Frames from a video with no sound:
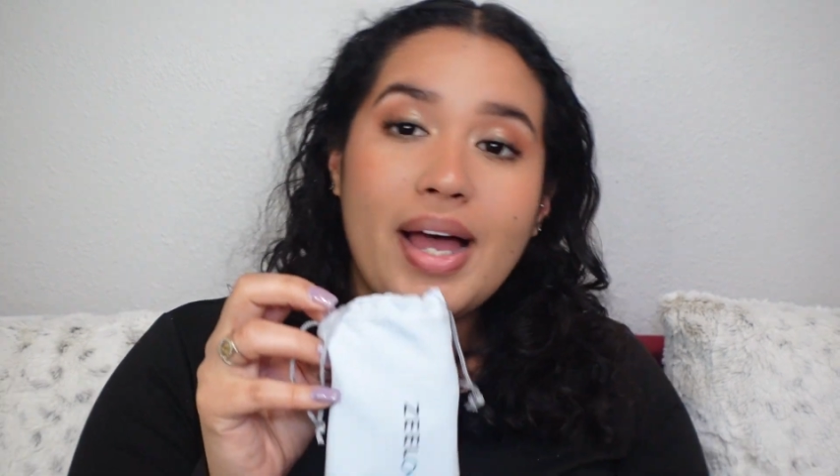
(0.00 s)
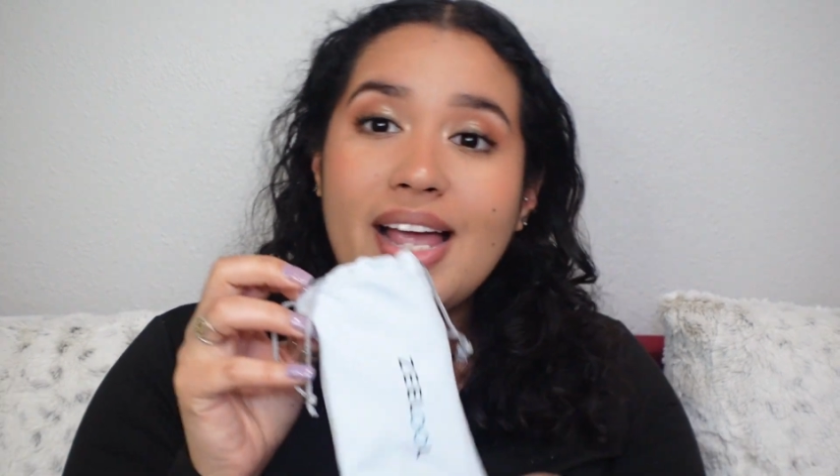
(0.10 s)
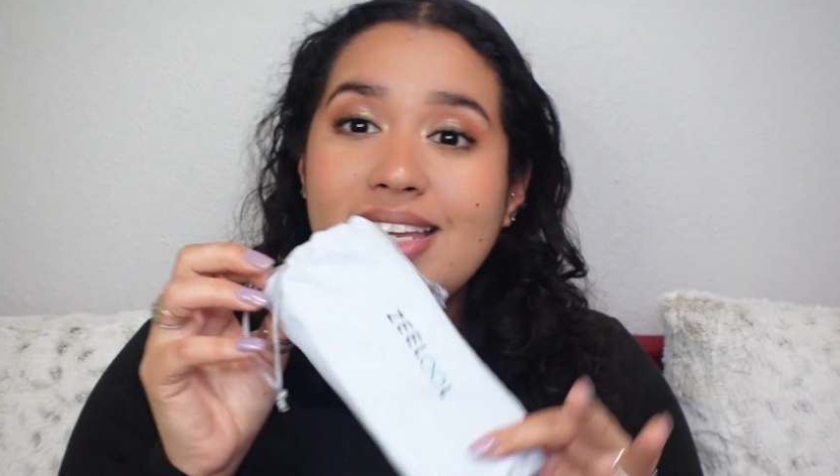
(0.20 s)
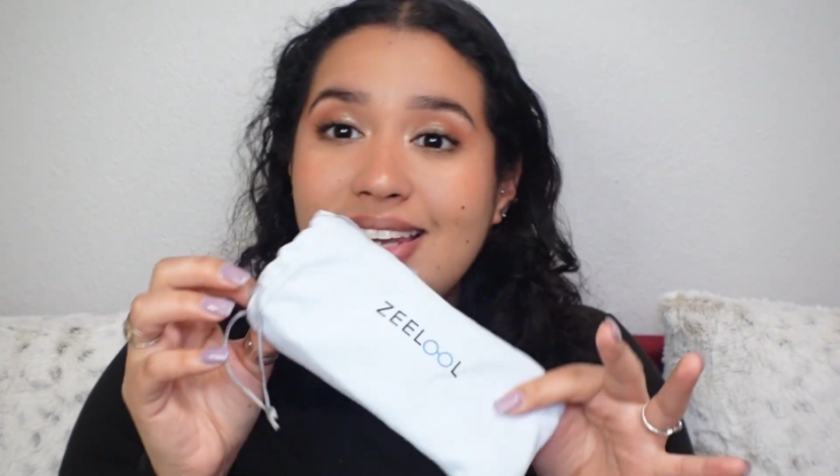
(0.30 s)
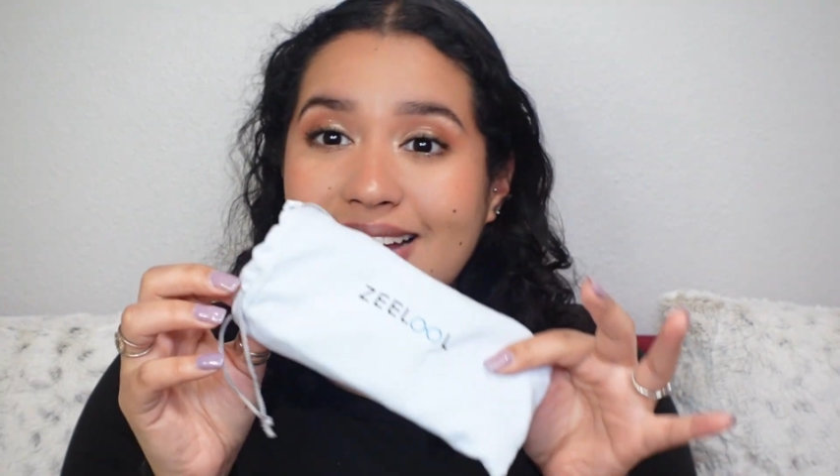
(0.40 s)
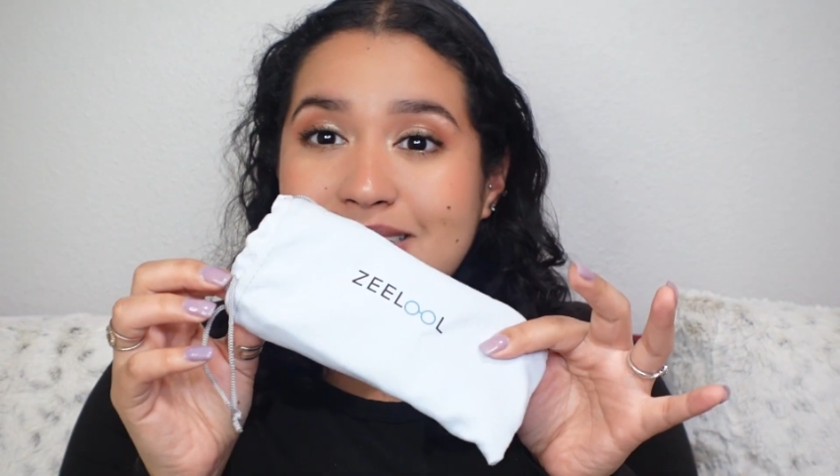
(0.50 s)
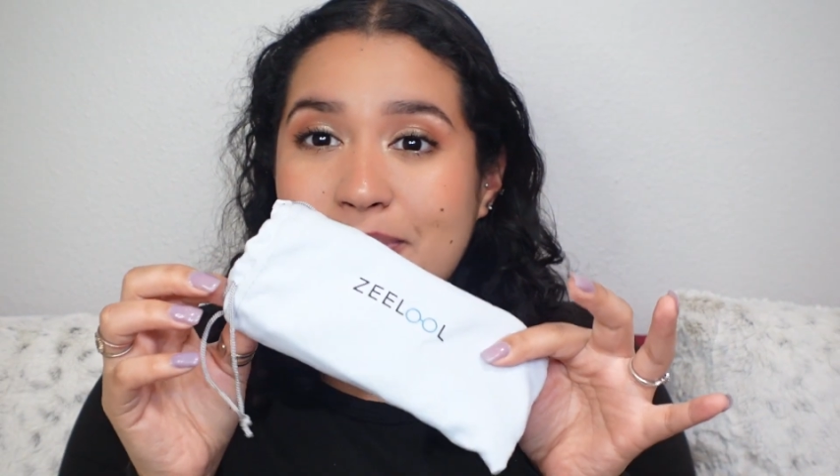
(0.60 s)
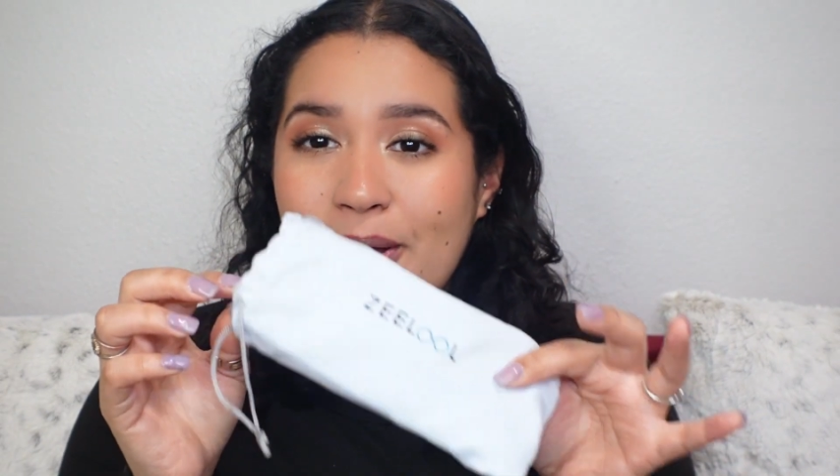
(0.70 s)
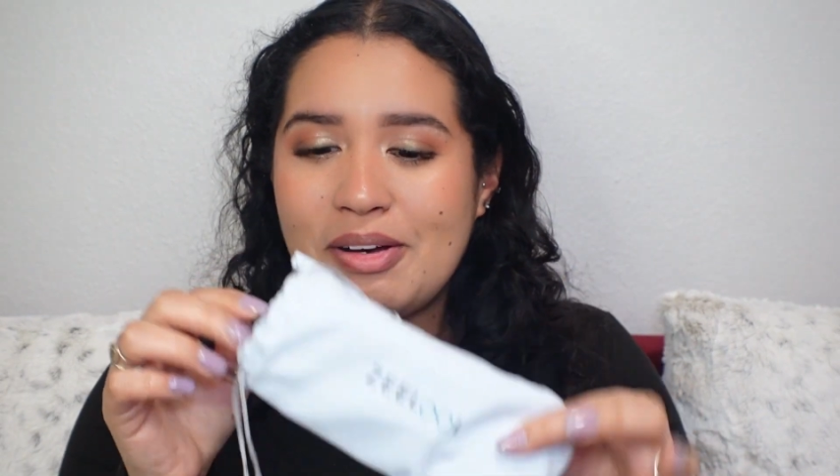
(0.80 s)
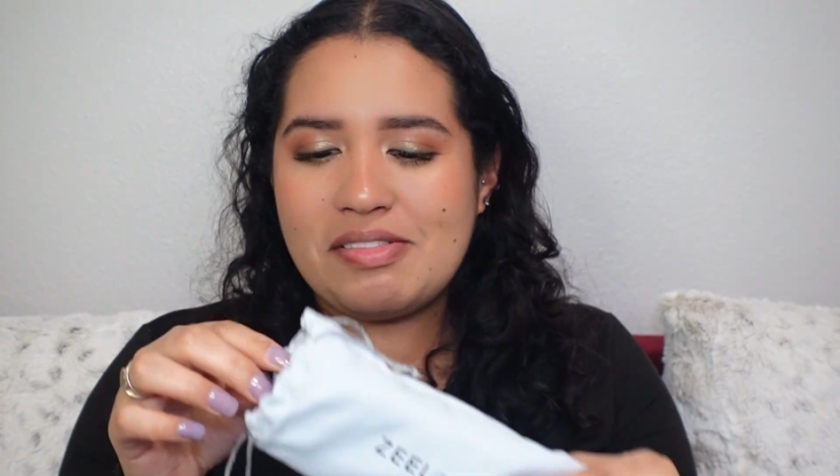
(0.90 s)
my next
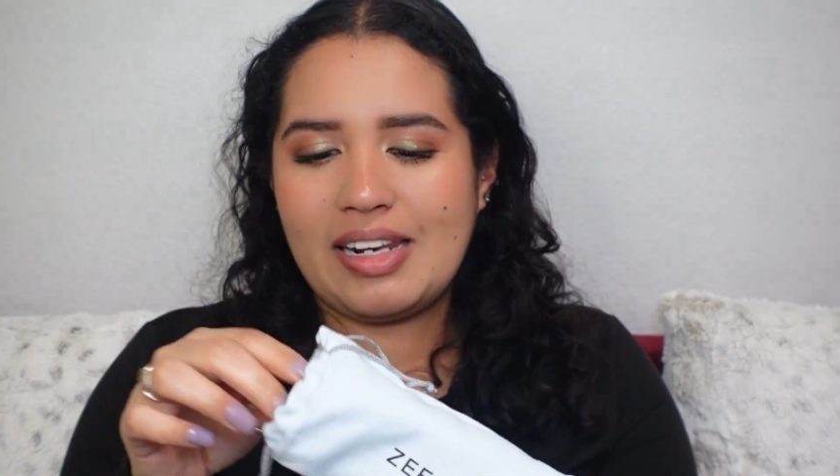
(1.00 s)
pair of